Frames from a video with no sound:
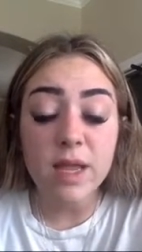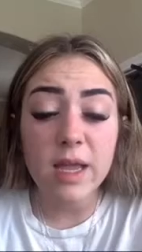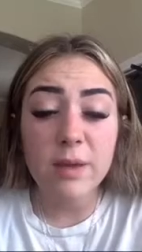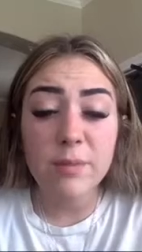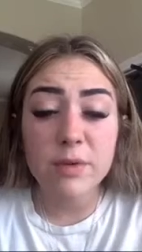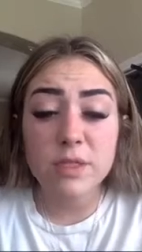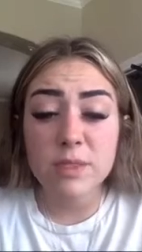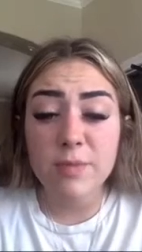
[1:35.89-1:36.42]

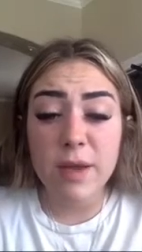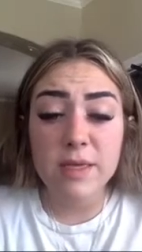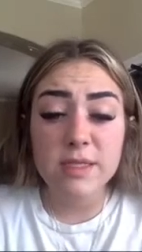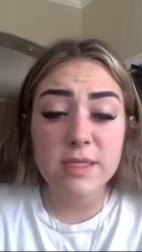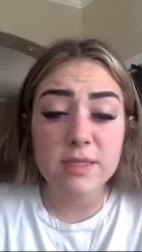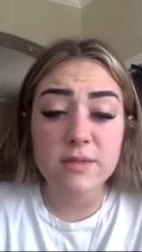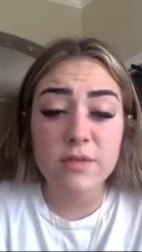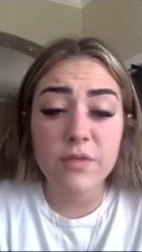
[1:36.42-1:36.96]
and
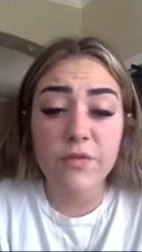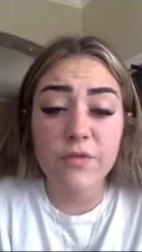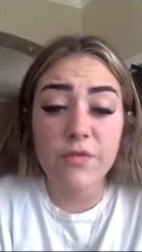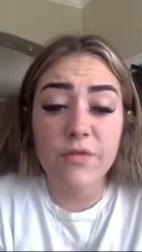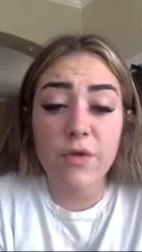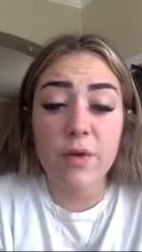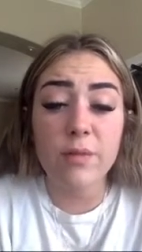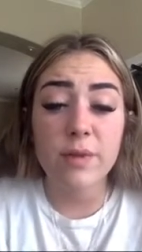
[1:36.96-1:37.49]
perspectives
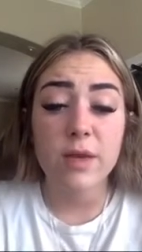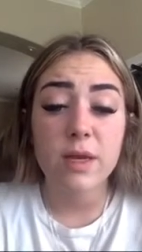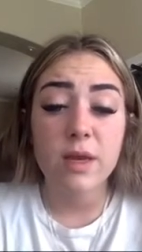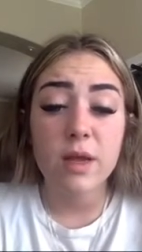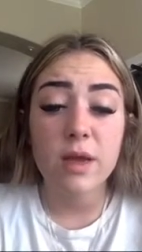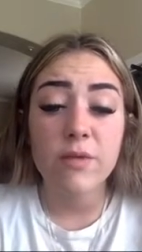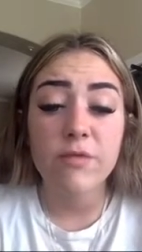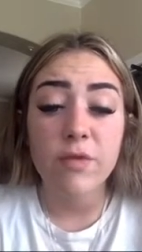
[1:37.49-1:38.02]
from
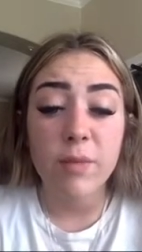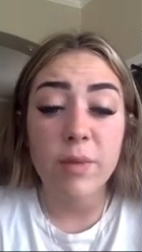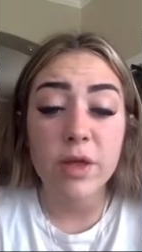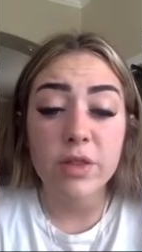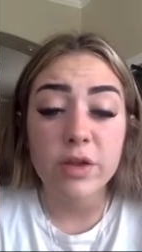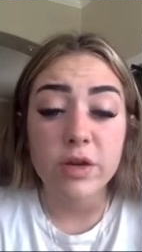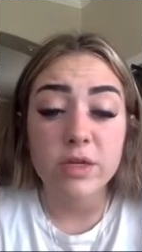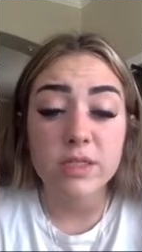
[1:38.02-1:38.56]

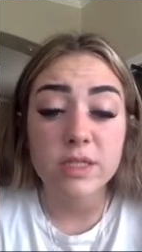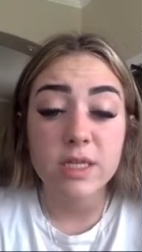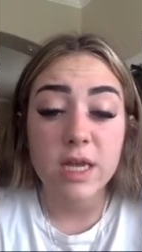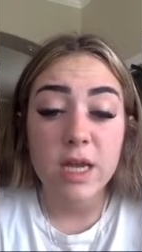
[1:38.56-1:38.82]
others.